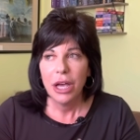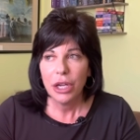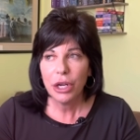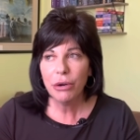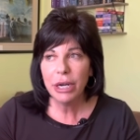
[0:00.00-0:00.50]

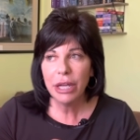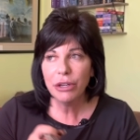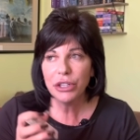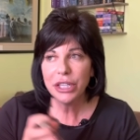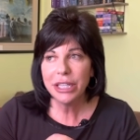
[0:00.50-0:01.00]
current
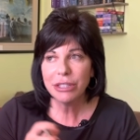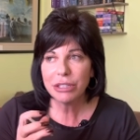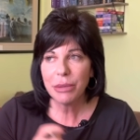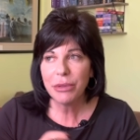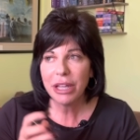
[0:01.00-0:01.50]
energies or
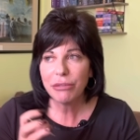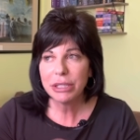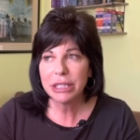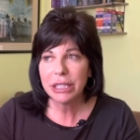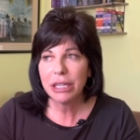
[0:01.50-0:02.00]
something they've
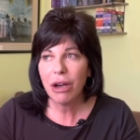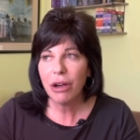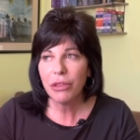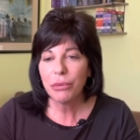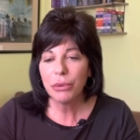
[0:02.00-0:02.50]
recently
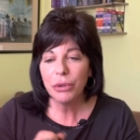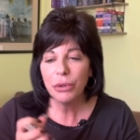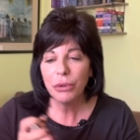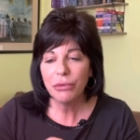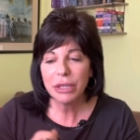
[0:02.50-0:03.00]
gone
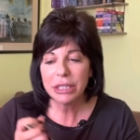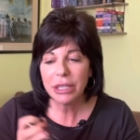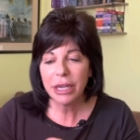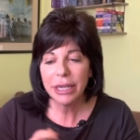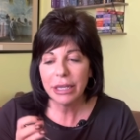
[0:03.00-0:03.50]
through for the
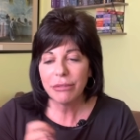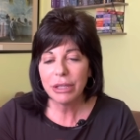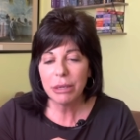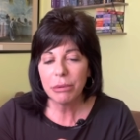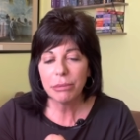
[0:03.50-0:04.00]
sign of
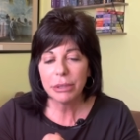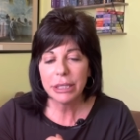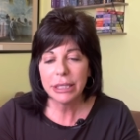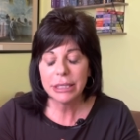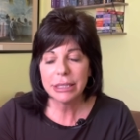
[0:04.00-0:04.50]
Libra,
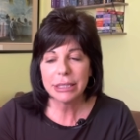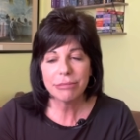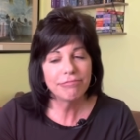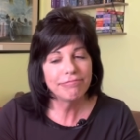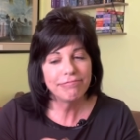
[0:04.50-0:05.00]
please.
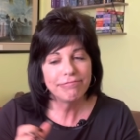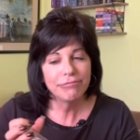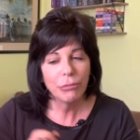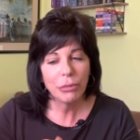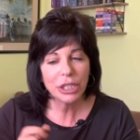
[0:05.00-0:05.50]

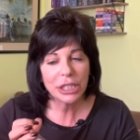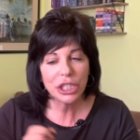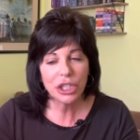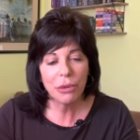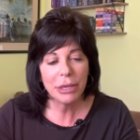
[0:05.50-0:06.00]
Would you like to
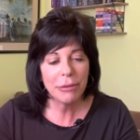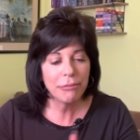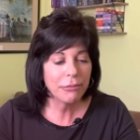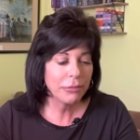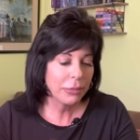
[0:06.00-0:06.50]
show me
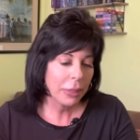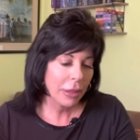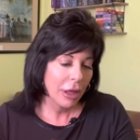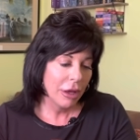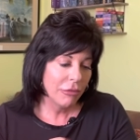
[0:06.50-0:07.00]

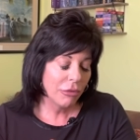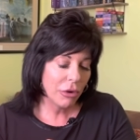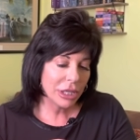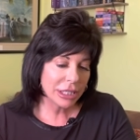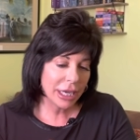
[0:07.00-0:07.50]

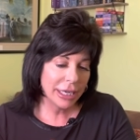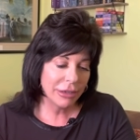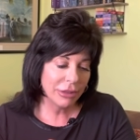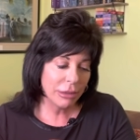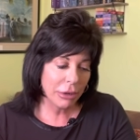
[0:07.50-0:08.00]
for the sign
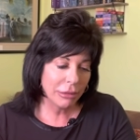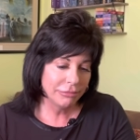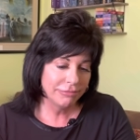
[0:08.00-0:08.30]
of Libra?